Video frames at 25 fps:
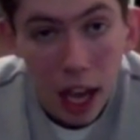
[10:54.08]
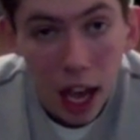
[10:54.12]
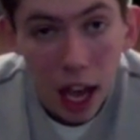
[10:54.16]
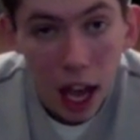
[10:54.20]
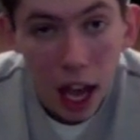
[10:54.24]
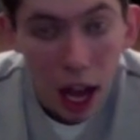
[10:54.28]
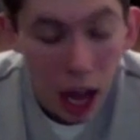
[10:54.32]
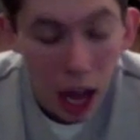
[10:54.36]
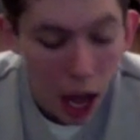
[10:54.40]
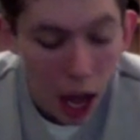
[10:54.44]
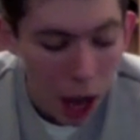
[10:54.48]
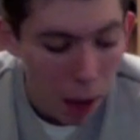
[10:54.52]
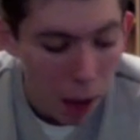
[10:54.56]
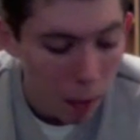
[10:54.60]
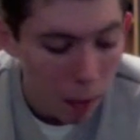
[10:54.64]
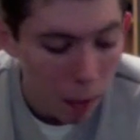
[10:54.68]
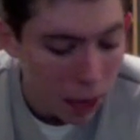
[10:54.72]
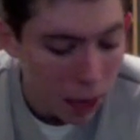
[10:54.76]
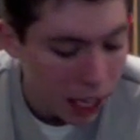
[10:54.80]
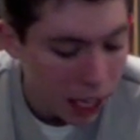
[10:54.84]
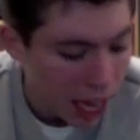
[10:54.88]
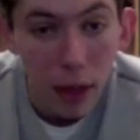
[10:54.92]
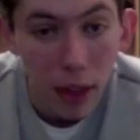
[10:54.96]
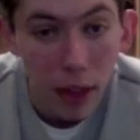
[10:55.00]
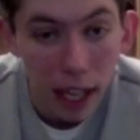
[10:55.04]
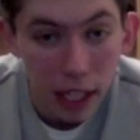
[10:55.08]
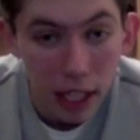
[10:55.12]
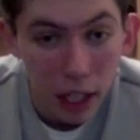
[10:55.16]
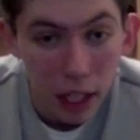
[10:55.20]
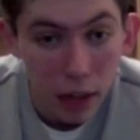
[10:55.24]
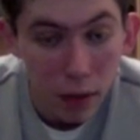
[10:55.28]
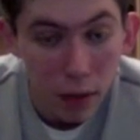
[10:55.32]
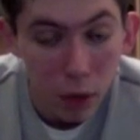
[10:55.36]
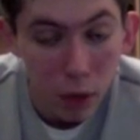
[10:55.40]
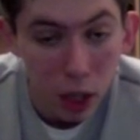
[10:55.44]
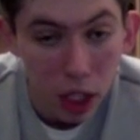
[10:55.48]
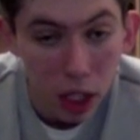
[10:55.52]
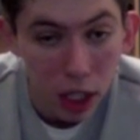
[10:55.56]
But yeah, thanks a
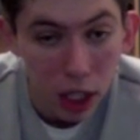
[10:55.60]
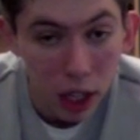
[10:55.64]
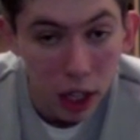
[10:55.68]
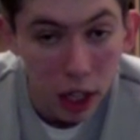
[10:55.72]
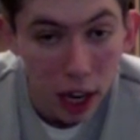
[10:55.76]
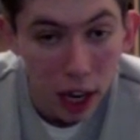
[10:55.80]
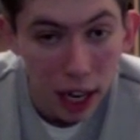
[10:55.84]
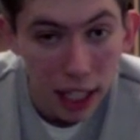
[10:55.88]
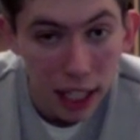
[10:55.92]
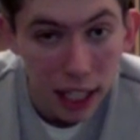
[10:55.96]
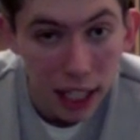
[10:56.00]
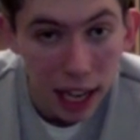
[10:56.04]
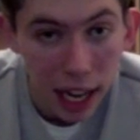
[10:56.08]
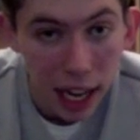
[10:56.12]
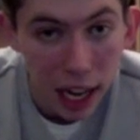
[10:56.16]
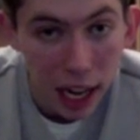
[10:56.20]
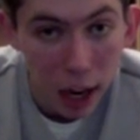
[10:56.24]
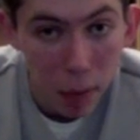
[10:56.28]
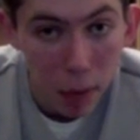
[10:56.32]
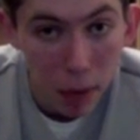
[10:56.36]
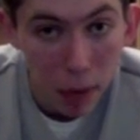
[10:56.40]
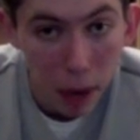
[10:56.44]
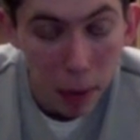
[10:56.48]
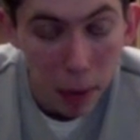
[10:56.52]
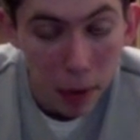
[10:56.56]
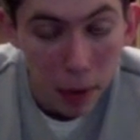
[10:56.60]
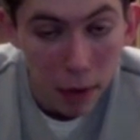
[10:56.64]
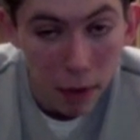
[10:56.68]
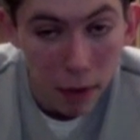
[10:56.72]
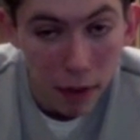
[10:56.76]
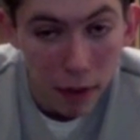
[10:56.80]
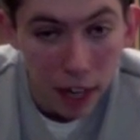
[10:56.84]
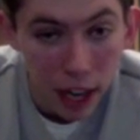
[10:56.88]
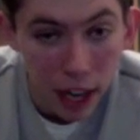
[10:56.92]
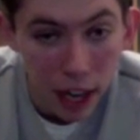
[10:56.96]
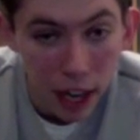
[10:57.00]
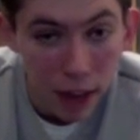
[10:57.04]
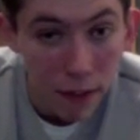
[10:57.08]
lot for watching, guys, and I'll put up another
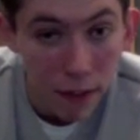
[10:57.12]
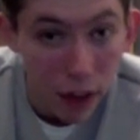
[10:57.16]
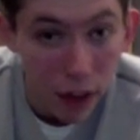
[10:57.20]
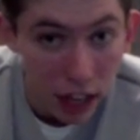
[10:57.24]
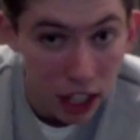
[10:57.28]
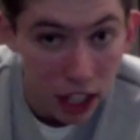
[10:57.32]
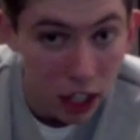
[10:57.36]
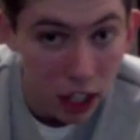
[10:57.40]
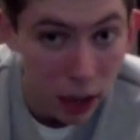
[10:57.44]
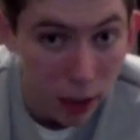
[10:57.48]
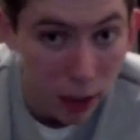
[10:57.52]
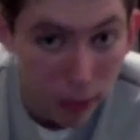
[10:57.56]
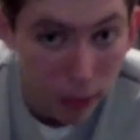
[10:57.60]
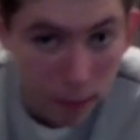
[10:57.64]
video very soon.